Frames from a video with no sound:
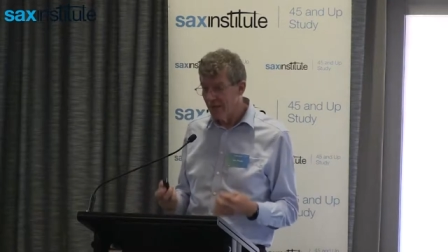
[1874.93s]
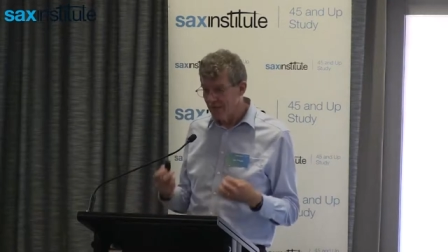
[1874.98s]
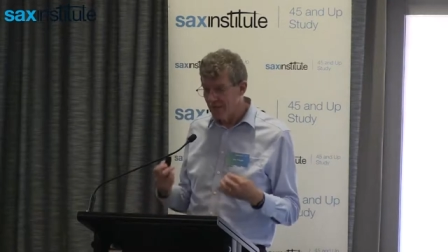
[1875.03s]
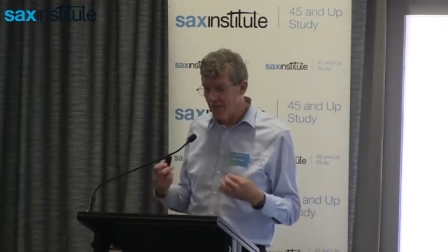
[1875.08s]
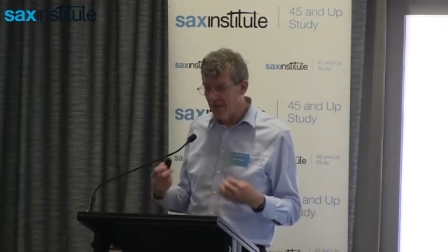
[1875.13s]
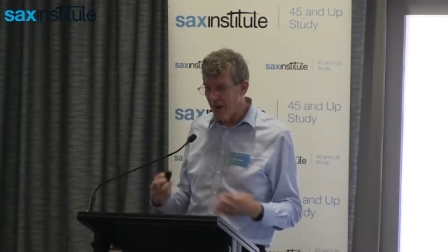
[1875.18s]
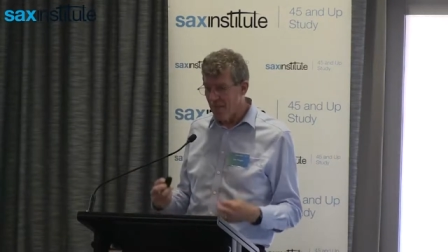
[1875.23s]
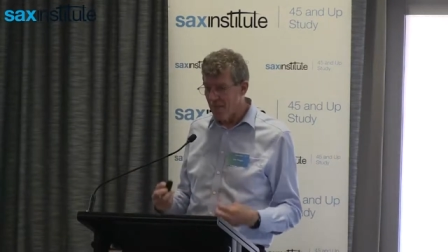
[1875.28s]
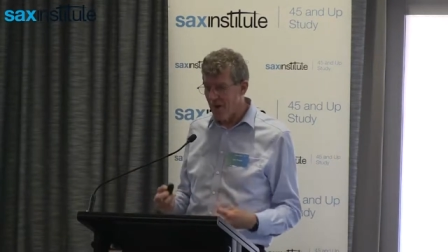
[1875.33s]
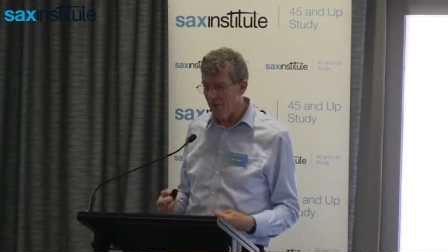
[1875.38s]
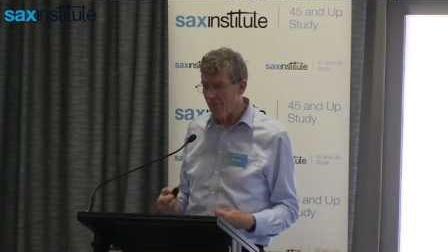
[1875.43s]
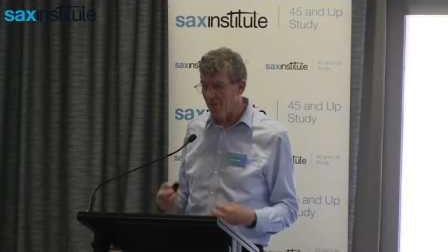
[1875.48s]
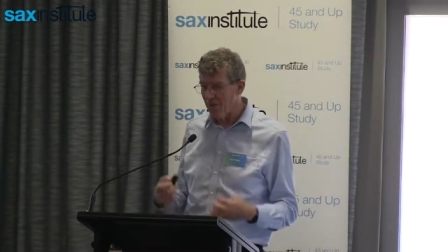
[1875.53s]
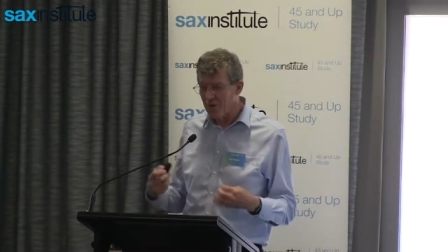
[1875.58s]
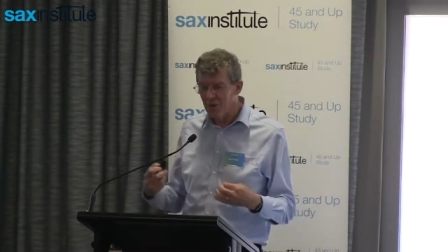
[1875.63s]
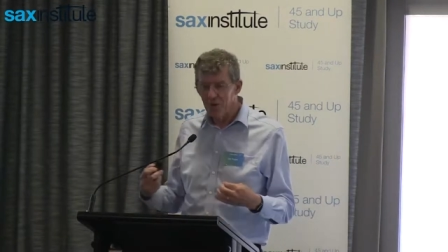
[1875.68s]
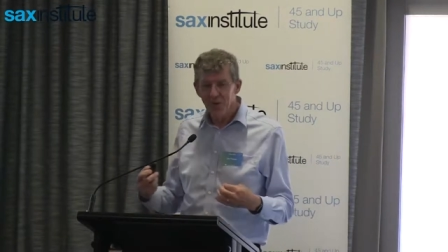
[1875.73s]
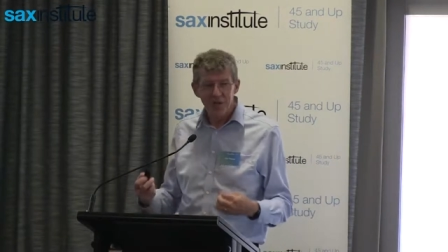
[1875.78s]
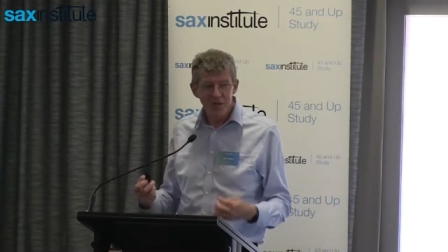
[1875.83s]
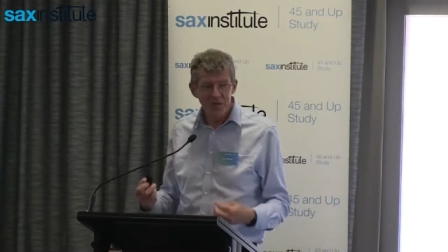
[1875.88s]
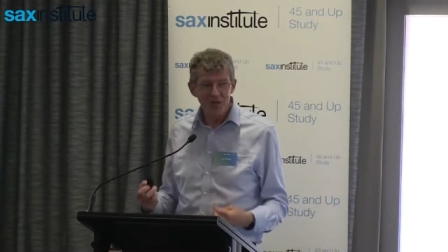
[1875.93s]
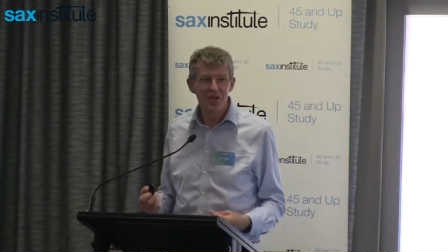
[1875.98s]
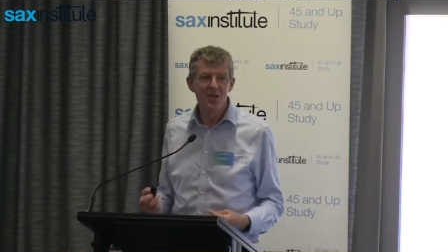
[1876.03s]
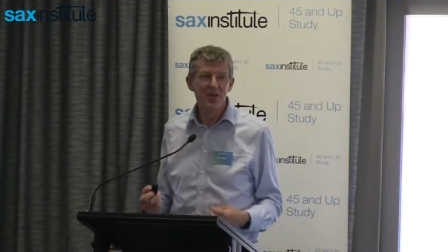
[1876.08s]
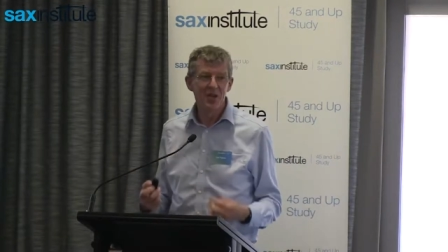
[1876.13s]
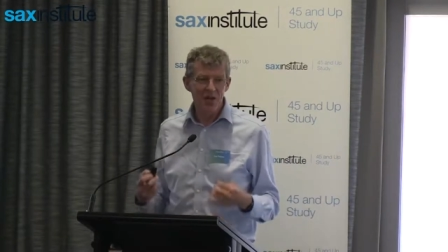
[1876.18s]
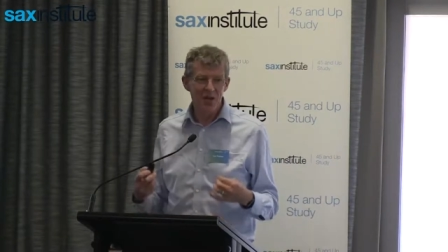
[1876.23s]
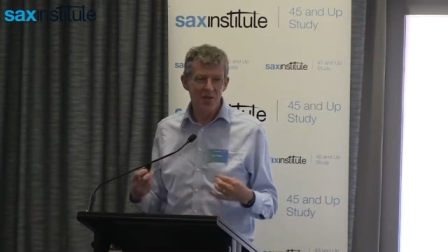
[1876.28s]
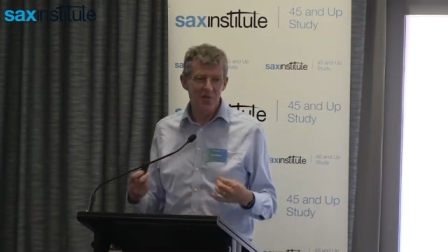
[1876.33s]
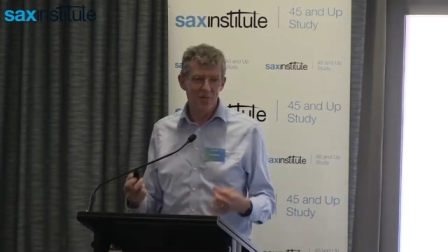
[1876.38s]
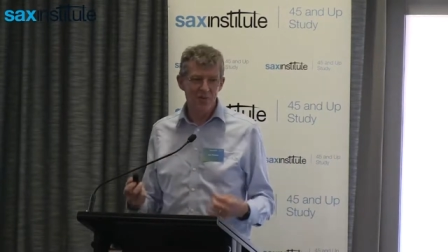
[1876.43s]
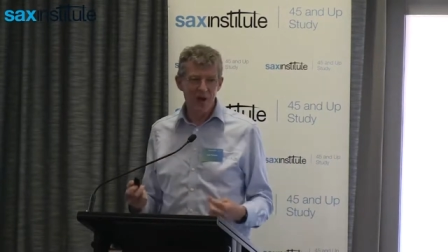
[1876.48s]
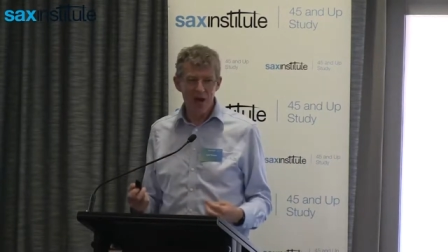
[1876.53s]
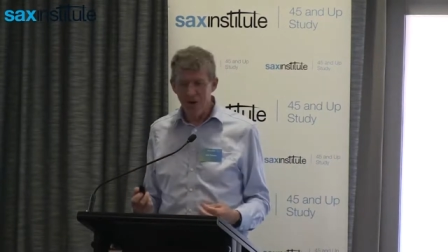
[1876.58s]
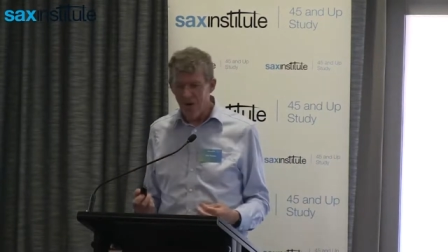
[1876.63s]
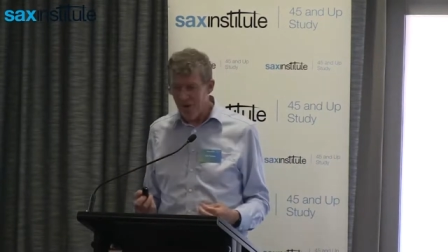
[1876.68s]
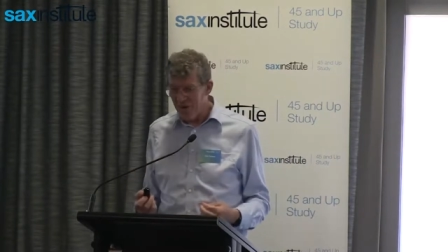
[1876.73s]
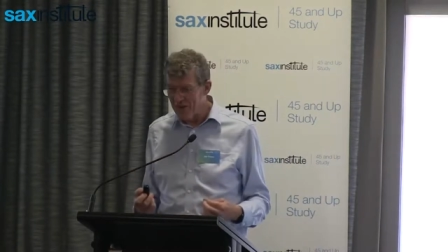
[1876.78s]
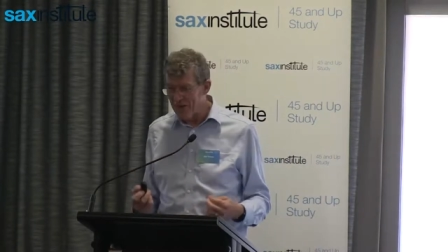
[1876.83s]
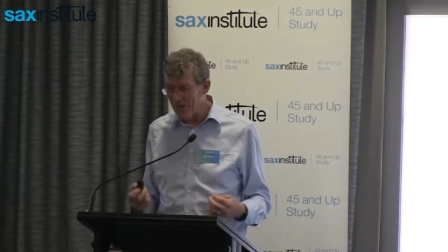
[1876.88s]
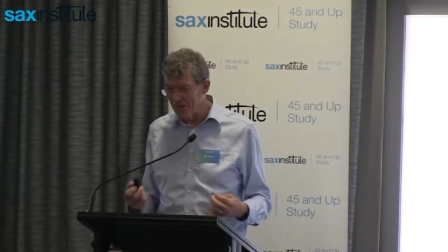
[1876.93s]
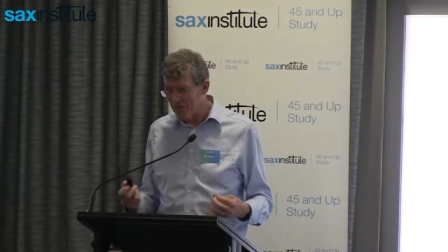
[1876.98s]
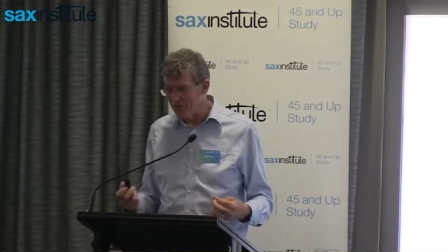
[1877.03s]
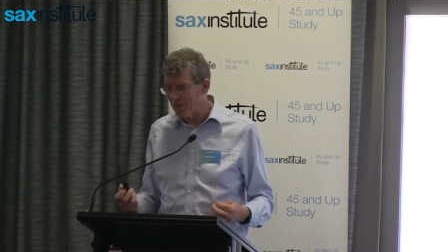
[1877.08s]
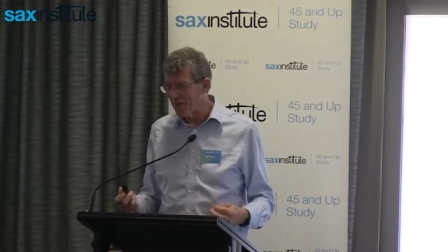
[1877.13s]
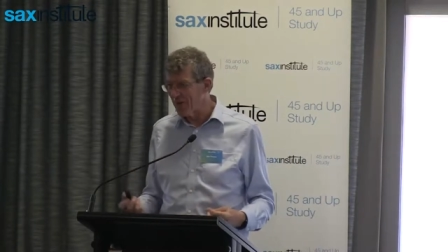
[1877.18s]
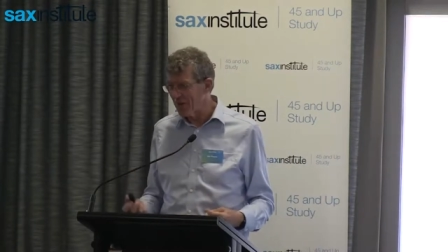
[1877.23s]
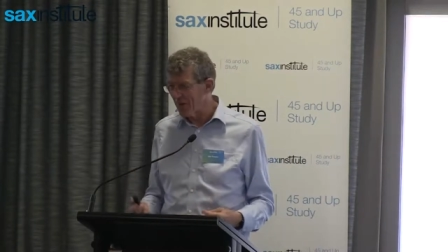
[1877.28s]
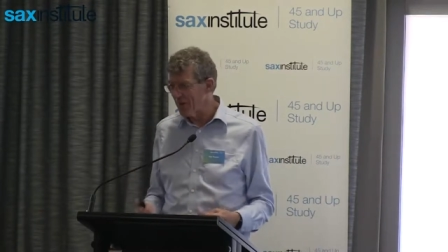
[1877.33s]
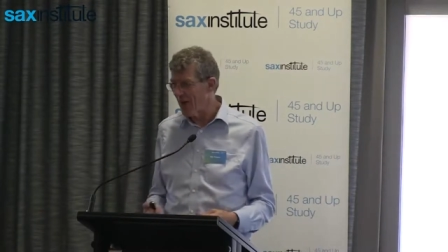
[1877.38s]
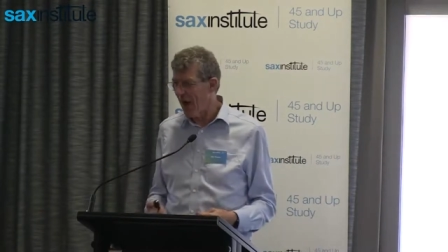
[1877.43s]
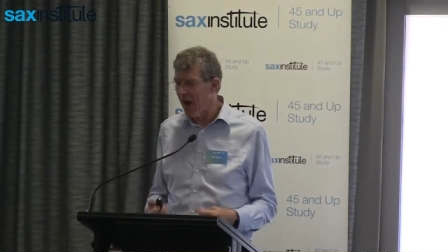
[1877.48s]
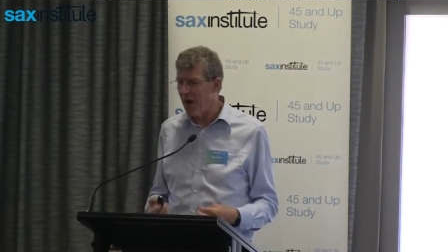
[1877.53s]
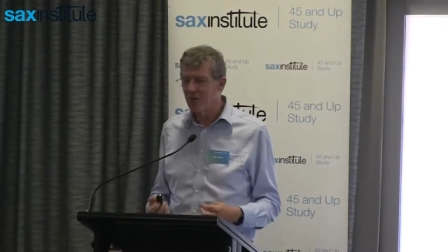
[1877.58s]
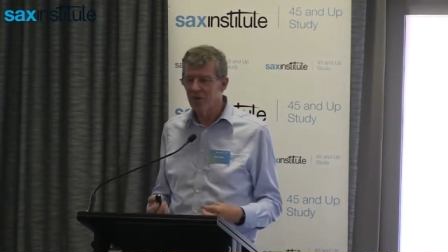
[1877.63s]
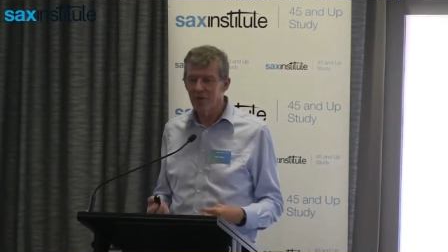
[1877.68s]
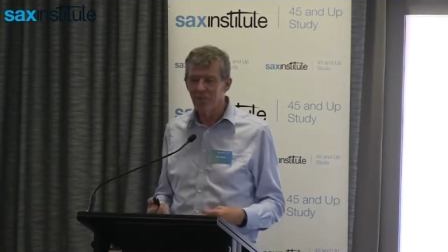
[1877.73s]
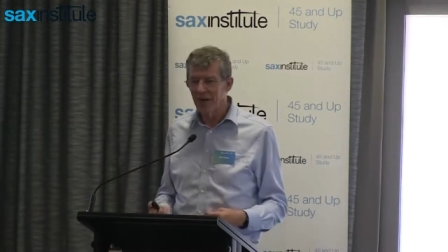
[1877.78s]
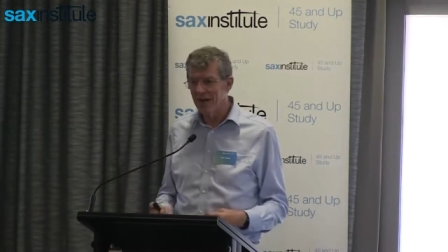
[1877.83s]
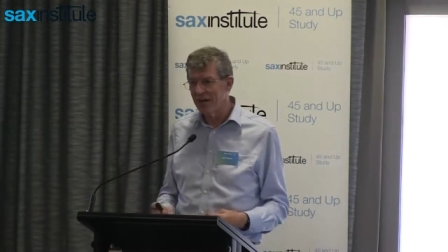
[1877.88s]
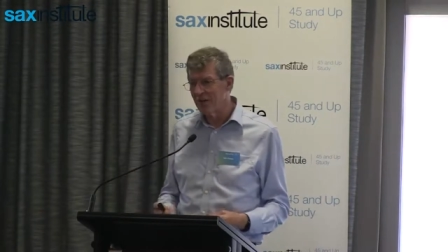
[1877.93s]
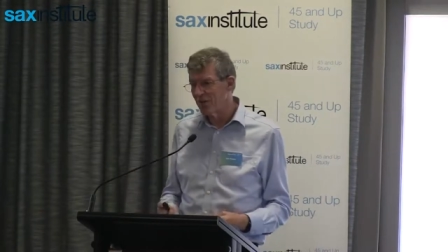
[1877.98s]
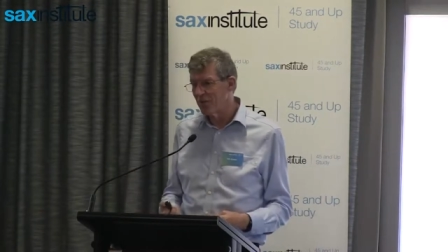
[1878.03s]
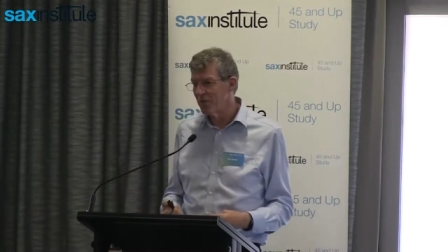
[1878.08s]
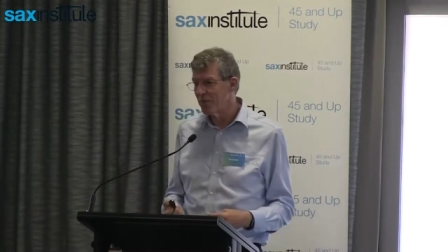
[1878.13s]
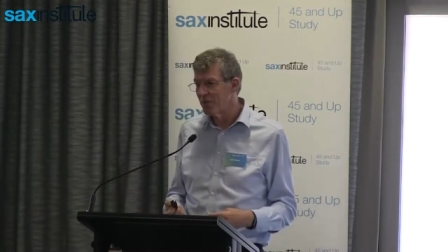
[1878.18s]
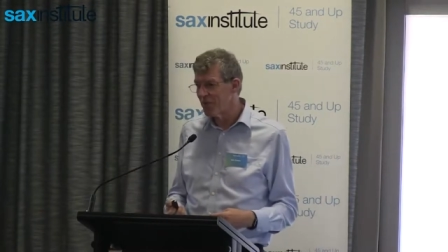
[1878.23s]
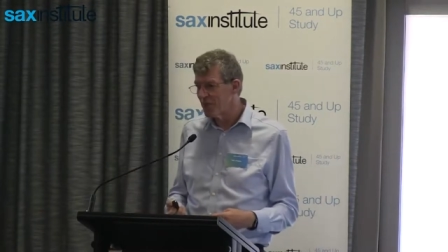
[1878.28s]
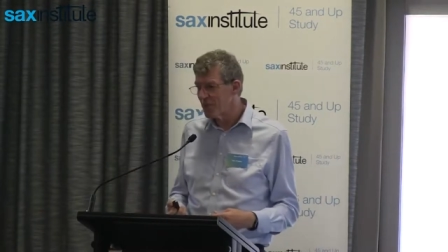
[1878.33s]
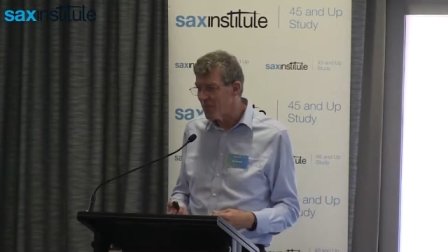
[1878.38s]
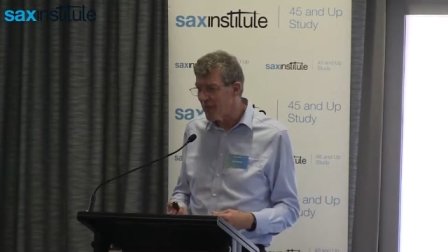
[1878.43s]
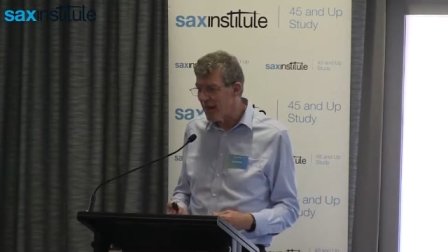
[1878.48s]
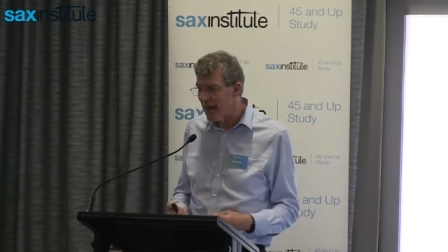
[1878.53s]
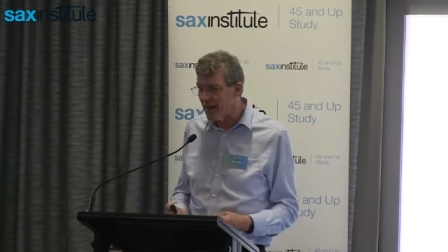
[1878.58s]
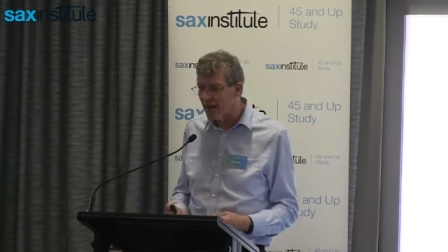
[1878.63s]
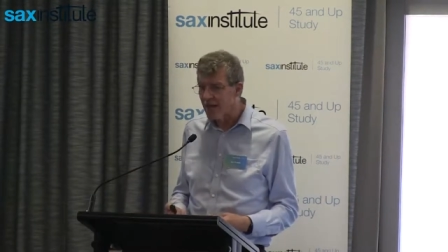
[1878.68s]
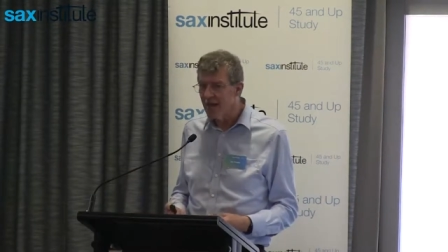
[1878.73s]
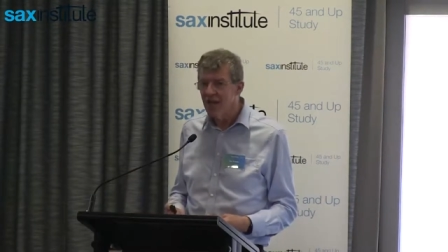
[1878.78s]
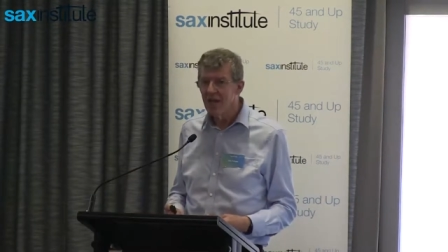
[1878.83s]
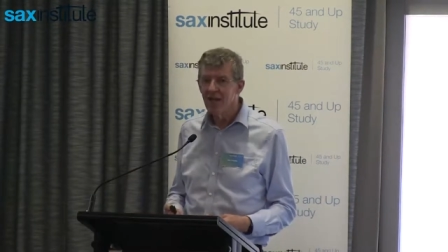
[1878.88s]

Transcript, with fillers: to come up with a list of priorities for how the money should be spent